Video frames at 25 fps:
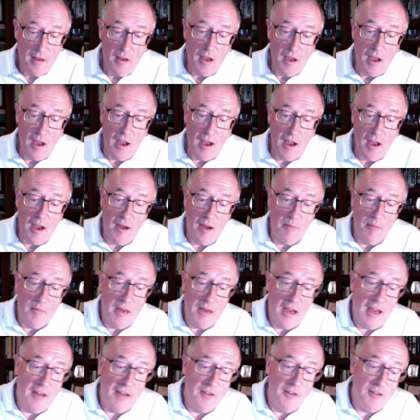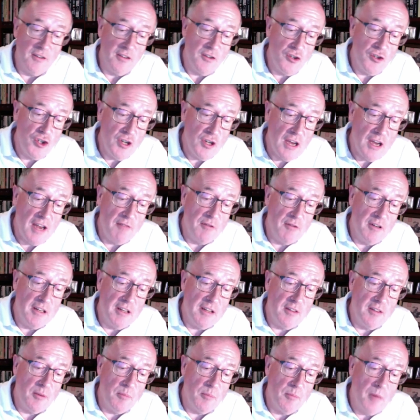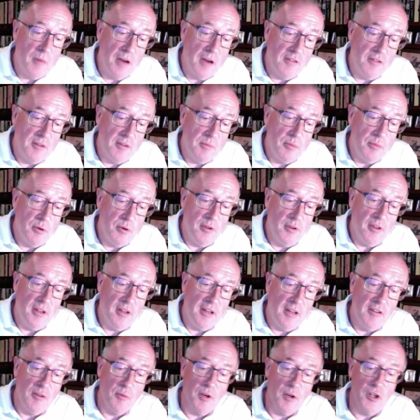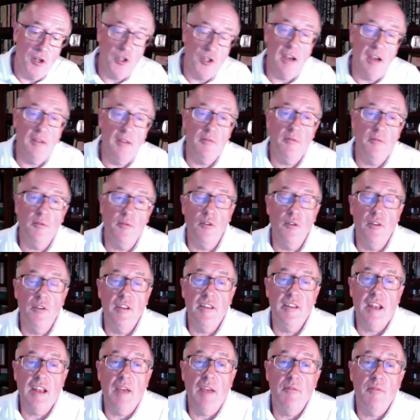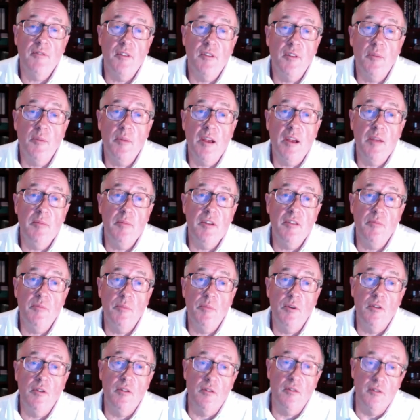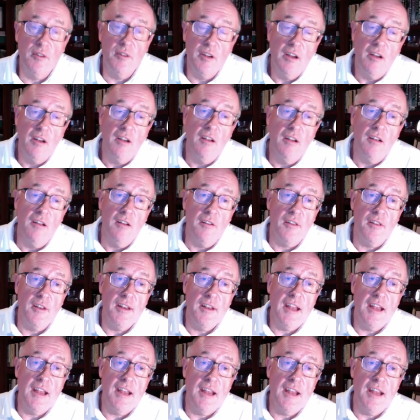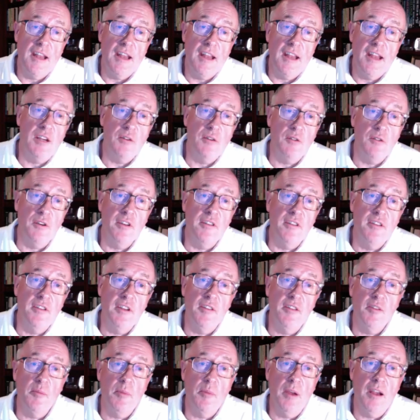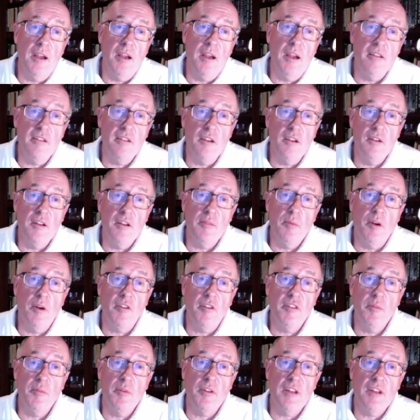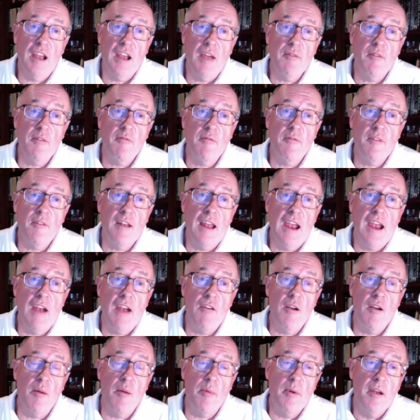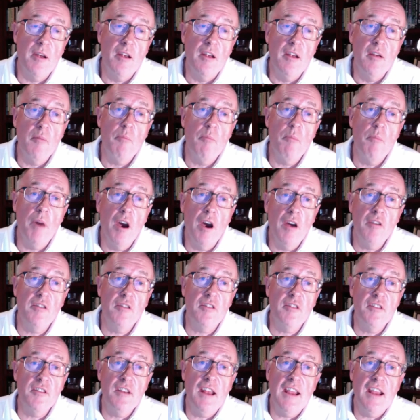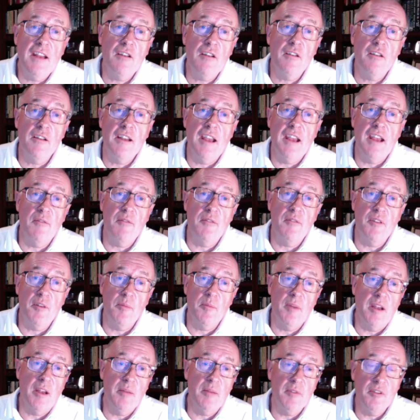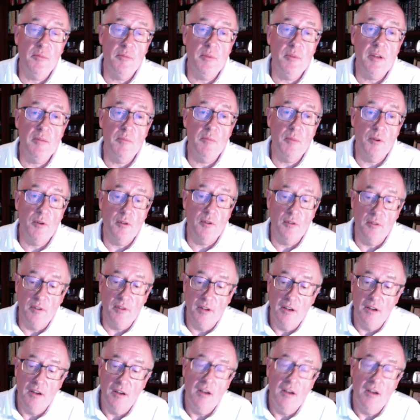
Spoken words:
And generally the most important thing to watch out for is after the baby's born, the natural steroids disappear, so it's possible to have a flare-up postnatally after the baby's been born,